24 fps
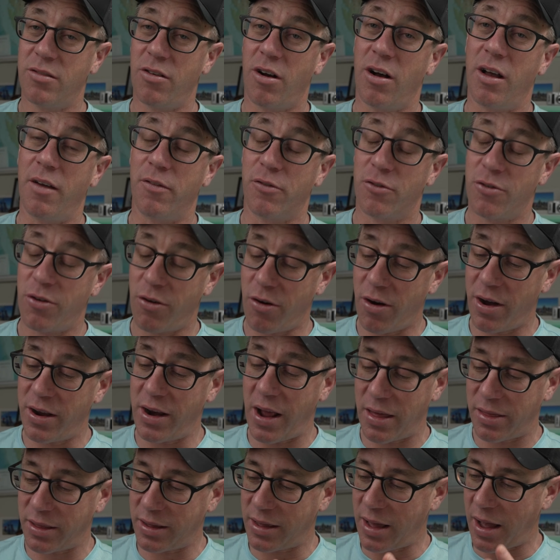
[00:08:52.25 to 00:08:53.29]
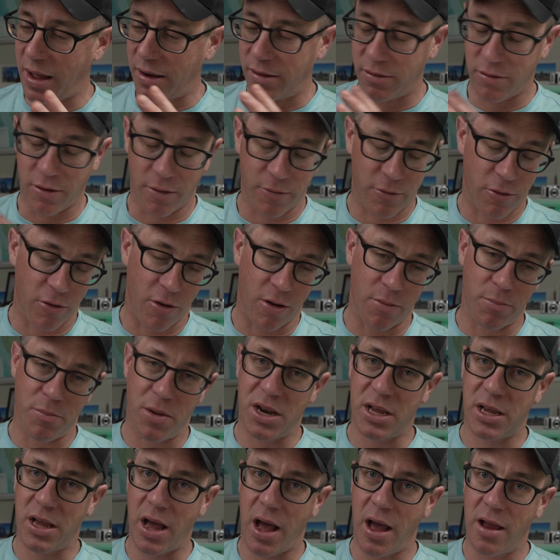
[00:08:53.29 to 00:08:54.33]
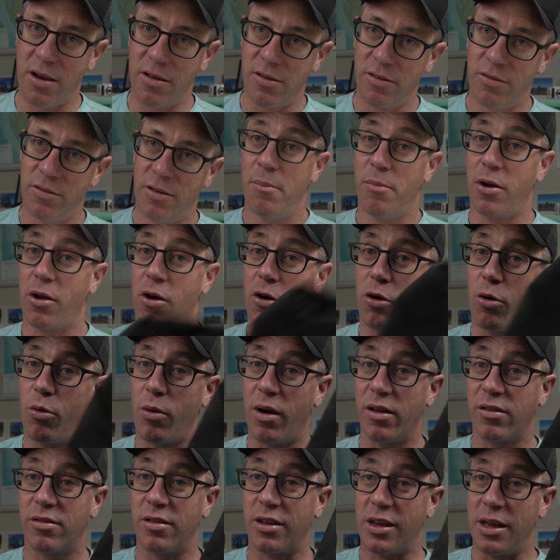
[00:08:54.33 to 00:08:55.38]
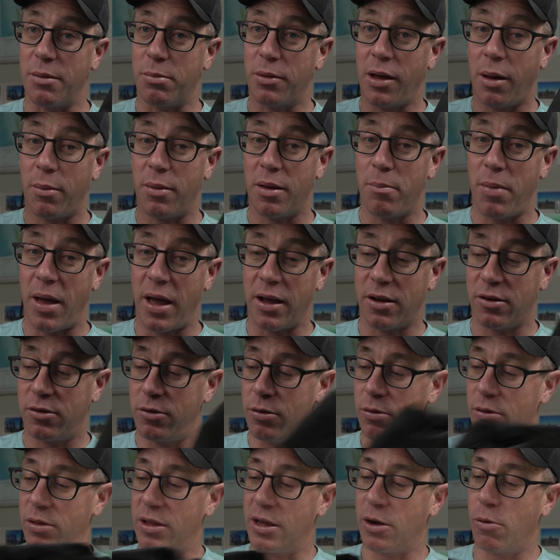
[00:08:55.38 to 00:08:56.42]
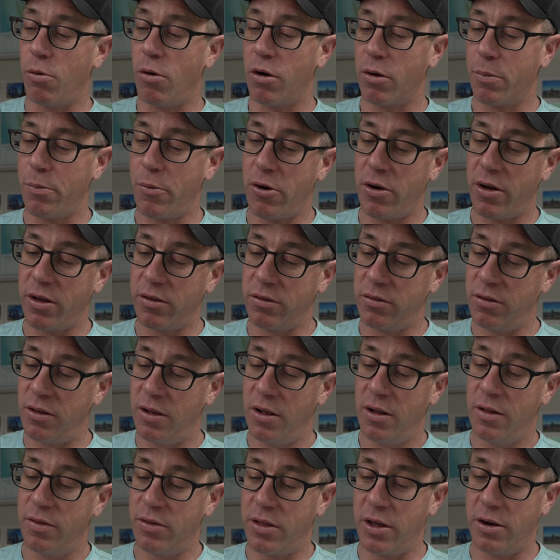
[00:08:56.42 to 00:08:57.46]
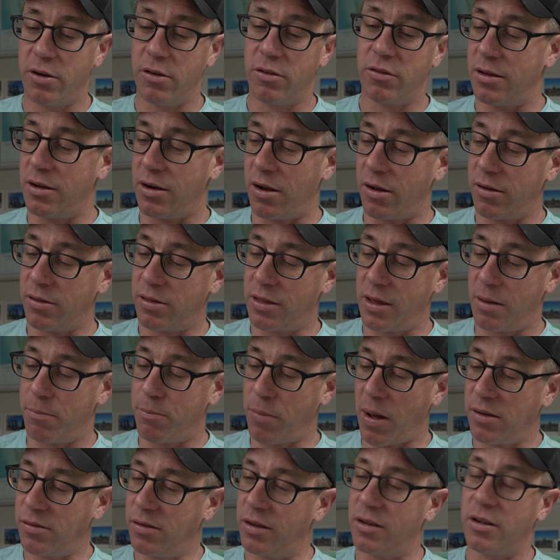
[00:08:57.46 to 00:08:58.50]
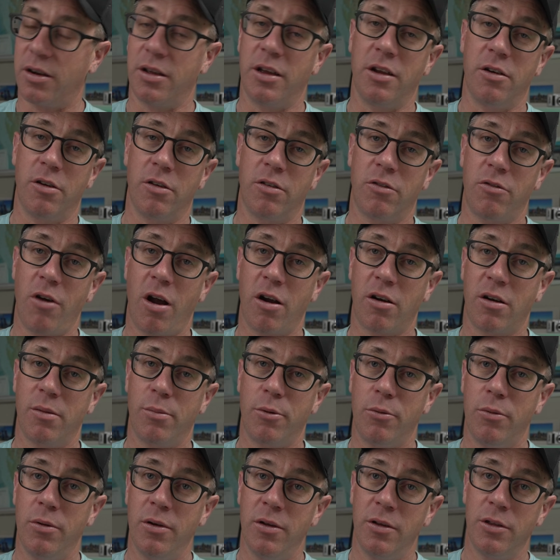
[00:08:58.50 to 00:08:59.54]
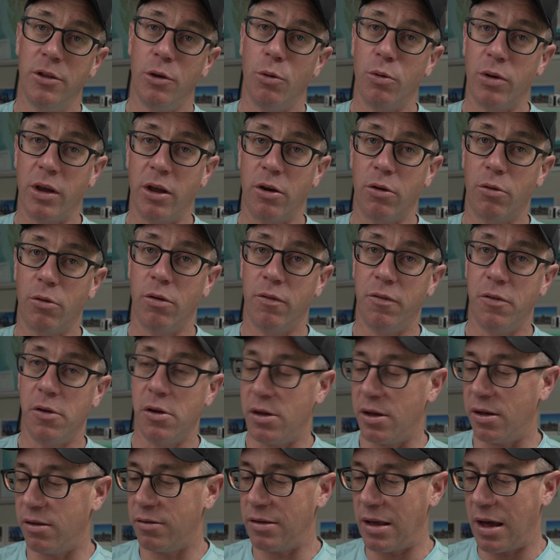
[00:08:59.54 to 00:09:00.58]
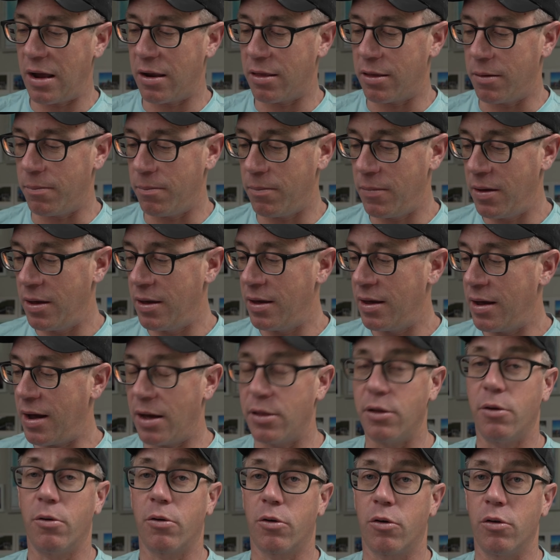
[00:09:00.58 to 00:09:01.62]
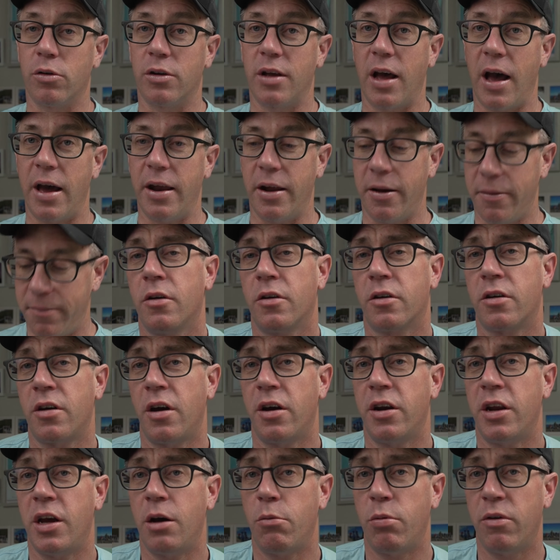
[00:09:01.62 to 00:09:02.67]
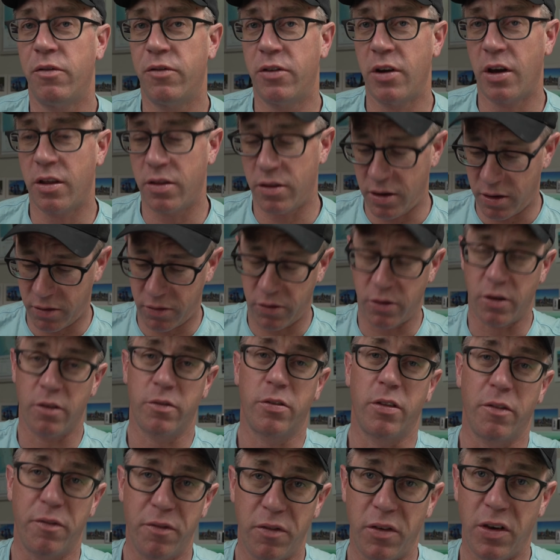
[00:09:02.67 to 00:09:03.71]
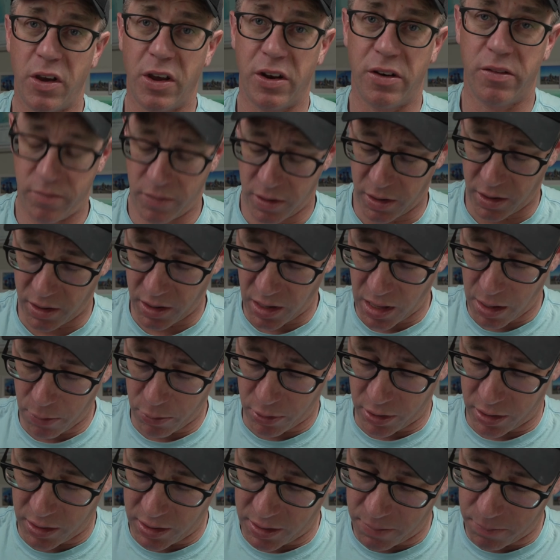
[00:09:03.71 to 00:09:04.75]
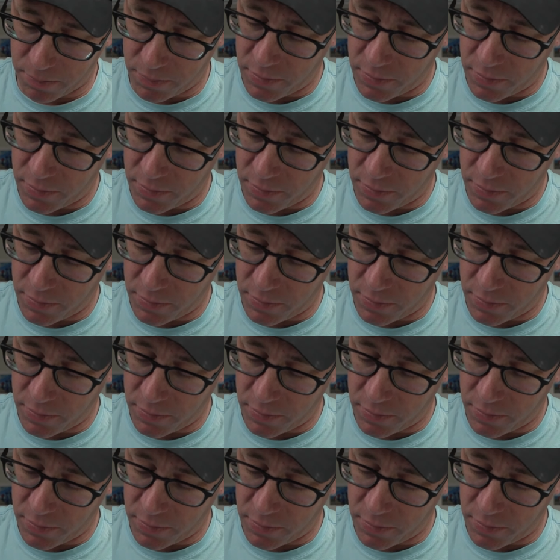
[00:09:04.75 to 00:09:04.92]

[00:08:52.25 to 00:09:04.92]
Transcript: I have tried other gaiters. I've tried many gaiters, but I always keep coming back to the Quagmires. They're just, they're basically indestructible. You'll get a few years out of them, and they're a good gaiter. Okay, now we've done the sort of the feet and lower limb.